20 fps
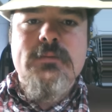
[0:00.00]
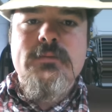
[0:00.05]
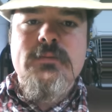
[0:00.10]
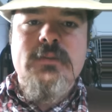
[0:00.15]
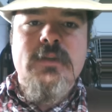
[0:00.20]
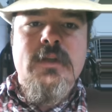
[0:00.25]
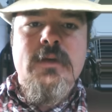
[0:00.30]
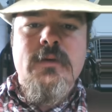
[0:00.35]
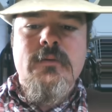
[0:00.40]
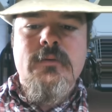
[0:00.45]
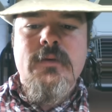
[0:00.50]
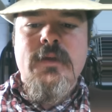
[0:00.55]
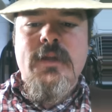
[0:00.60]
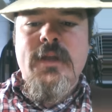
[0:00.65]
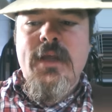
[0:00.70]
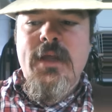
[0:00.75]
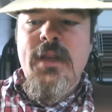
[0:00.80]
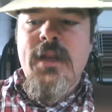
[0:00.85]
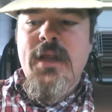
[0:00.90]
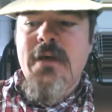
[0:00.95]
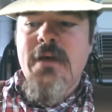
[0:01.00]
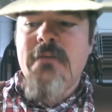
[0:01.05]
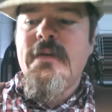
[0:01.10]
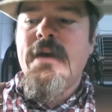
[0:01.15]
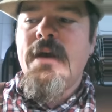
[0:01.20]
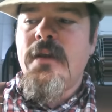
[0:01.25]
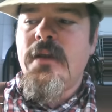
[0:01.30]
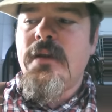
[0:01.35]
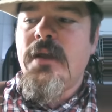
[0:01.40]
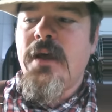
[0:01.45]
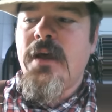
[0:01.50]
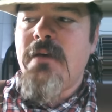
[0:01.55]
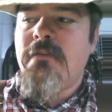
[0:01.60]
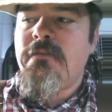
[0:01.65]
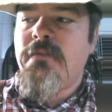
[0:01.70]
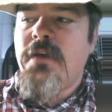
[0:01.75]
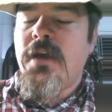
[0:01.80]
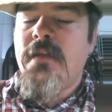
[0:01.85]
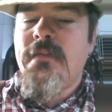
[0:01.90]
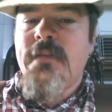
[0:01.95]
you know, and I've had
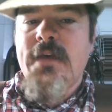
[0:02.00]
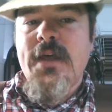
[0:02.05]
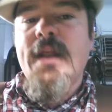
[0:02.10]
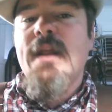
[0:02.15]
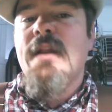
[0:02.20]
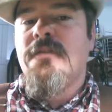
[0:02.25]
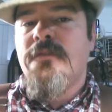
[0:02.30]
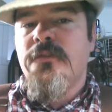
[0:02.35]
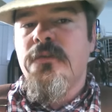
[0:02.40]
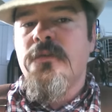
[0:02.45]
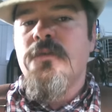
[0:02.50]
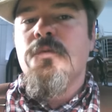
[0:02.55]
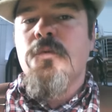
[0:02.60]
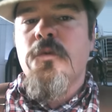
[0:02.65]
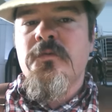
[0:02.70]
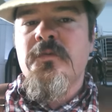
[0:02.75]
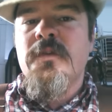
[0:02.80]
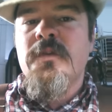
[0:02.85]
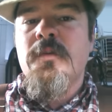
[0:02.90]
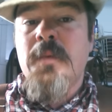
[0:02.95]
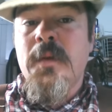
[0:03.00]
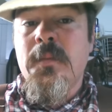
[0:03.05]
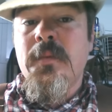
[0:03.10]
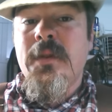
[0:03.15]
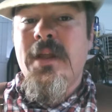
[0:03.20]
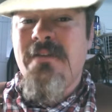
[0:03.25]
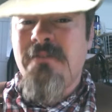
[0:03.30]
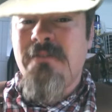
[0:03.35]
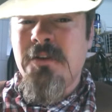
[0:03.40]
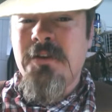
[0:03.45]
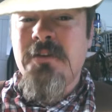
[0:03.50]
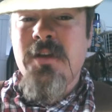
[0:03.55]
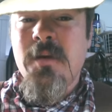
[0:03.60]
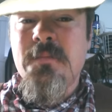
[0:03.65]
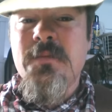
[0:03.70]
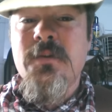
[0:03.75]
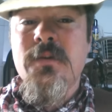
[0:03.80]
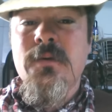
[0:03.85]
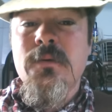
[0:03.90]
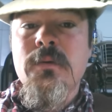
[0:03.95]
that attitude towards me to people I've looked
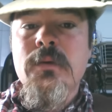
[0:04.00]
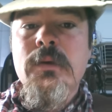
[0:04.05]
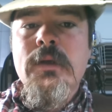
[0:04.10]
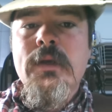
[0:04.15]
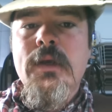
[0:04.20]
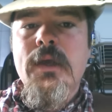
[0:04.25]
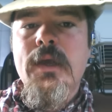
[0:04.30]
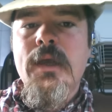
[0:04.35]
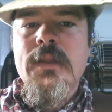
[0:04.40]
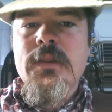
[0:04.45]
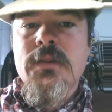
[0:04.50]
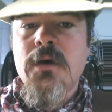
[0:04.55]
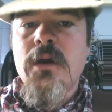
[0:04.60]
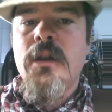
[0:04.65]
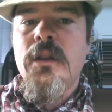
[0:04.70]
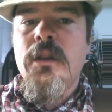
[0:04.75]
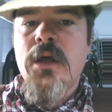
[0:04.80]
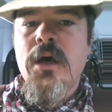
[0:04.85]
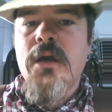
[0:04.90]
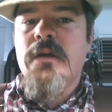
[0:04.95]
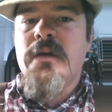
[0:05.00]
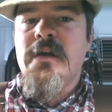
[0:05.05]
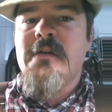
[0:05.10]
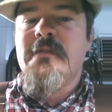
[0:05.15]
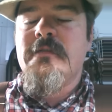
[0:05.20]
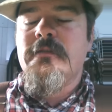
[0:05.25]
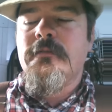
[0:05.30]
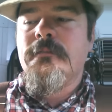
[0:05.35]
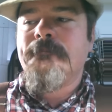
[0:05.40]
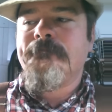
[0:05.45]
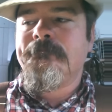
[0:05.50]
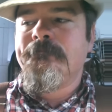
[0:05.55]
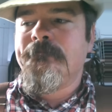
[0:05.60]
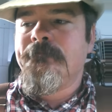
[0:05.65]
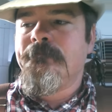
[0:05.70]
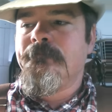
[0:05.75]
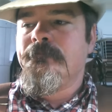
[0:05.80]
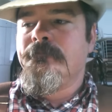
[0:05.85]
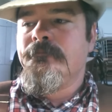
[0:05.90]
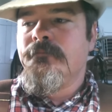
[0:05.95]
up to and thought a lot of,
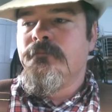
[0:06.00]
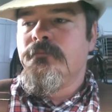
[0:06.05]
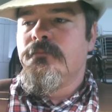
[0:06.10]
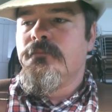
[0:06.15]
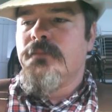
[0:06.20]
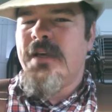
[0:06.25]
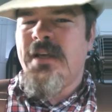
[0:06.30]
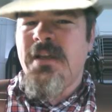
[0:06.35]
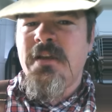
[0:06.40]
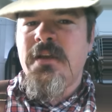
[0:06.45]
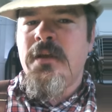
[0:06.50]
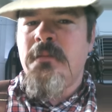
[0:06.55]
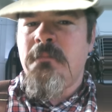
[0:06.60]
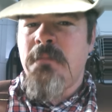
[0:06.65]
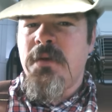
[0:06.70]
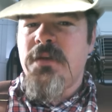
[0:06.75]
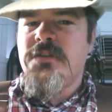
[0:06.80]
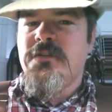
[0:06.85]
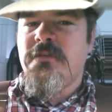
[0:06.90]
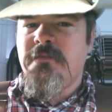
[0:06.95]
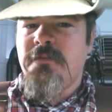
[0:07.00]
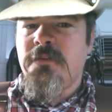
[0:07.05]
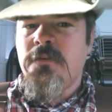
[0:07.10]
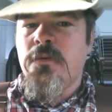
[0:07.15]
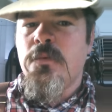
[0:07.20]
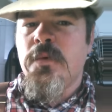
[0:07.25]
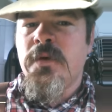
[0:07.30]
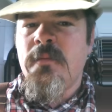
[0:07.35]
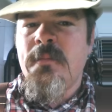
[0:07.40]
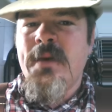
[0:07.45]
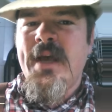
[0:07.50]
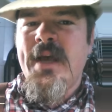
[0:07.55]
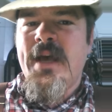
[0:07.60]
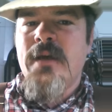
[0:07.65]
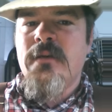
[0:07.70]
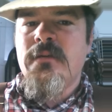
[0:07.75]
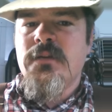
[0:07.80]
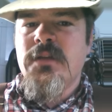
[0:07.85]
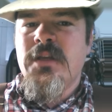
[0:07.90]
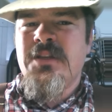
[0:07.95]
and it makes you feel real
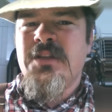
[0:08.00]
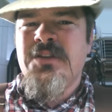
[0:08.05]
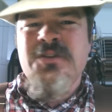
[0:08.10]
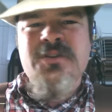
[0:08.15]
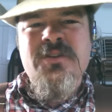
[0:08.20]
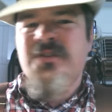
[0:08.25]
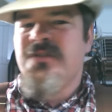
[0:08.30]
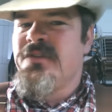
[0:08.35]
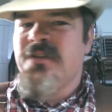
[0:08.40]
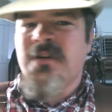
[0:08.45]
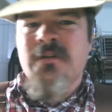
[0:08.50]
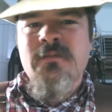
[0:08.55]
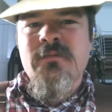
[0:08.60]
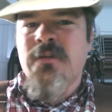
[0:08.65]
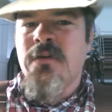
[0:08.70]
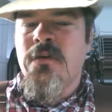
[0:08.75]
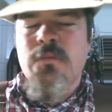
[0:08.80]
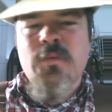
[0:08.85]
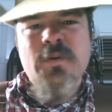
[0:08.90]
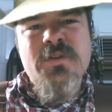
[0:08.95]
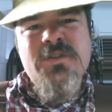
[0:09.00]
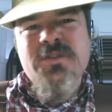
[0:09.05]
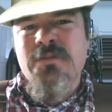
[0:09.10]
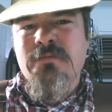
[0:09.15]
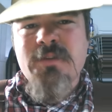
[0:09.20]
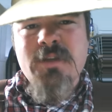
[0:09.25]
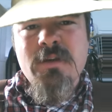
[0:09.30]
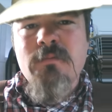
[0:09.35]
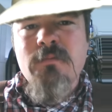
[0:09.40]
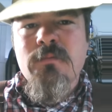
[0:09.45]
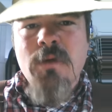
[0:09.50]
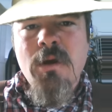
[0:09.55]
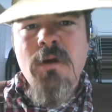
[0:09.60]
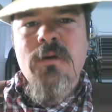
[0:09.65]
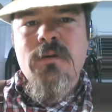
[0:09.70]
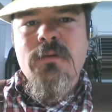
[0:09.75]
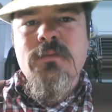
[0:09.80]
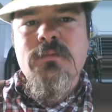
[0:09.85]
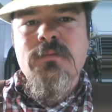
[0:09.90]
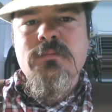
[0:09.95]
bad, and you just don't know what you did
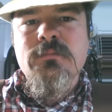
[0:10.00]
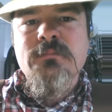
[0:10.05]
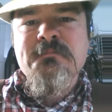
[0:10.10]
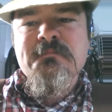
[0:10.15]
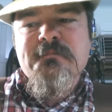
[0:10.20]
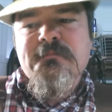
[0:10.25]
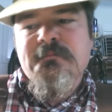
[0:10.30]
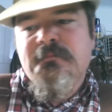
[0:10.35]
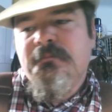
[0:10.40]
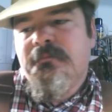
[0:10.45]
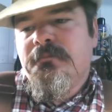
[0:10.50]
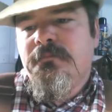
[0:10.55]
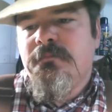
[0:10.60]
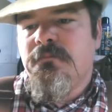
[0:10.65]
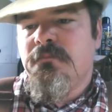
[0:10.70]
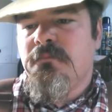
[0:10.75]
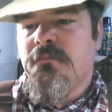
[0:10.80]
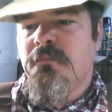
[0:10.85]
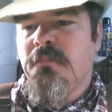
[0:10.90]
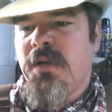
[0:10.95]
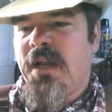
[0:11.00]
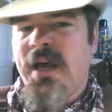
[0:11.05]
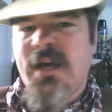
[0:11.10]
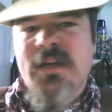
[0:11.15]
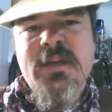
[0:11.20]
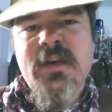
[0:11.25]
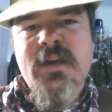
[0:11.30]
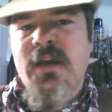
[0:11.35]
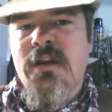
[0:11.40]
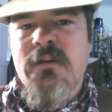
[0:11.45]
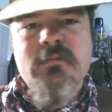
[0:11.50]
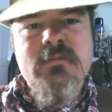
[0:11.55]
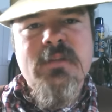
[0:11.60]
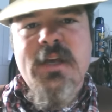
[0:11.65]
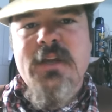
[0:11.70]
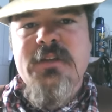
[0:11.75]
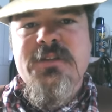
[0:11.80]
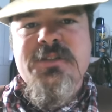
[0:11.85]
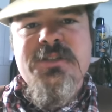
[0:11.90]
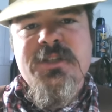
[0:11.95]
wrong. But I got over
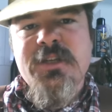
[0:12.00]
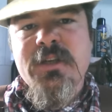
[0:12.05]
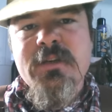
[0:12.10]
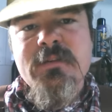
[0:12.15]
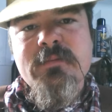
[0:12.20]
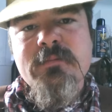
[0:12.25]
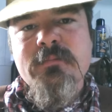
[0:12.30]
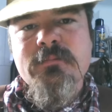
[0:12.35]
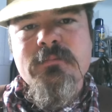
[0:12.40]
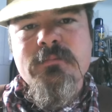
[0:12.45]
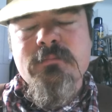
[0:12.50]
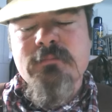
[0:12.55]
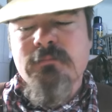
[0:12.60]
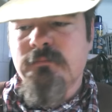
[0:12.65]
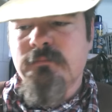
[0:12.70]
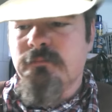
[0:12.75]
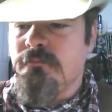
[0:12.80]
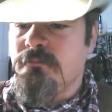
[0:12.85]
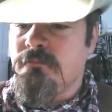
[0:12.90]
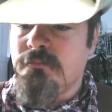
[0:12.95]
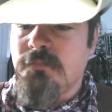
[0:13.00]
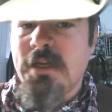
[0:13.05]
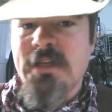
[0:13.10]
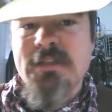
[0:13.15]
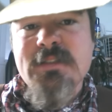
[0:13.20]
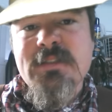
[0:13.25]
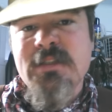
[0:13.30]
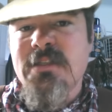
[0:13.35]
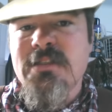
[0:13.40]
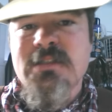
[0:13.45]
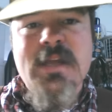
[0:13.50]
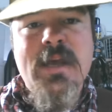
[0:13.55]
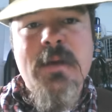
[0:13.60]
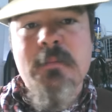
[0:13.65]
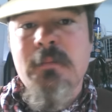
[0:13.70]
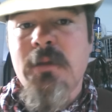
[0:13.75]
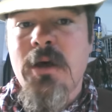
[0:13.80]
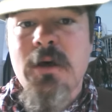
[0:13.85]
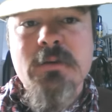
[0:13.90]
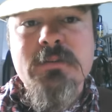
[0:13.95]
that shit. That's his
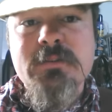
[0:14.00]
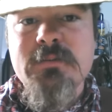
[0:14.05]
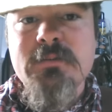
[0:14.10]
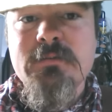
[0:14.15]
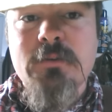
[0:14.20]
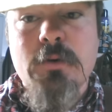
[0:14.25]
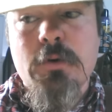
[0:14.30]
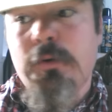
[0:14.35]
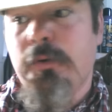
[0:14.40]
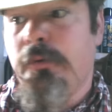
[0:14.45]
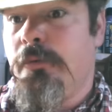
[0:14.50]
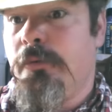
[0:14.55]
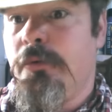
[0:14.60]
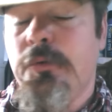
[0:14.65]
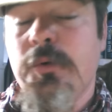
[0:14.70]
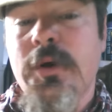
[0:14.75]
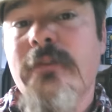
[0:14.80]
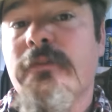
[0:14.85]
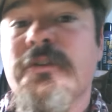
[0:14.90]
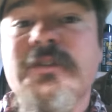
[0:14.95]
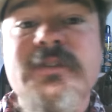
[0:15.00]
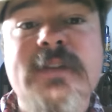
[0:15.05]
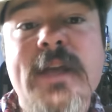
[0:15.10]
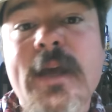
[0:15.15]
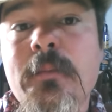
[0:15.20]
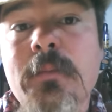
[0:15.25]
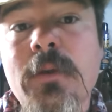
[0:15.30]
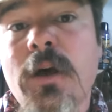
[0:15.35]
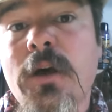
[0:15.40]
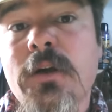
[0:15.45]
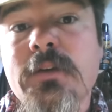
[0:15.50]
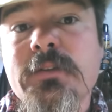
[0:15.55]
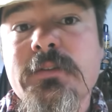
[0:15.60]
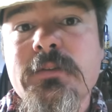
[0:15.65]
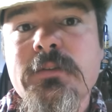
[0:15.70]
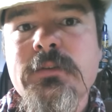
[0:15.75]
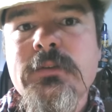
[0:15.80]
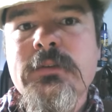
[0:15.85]
damn loss, or whoever's damn loss.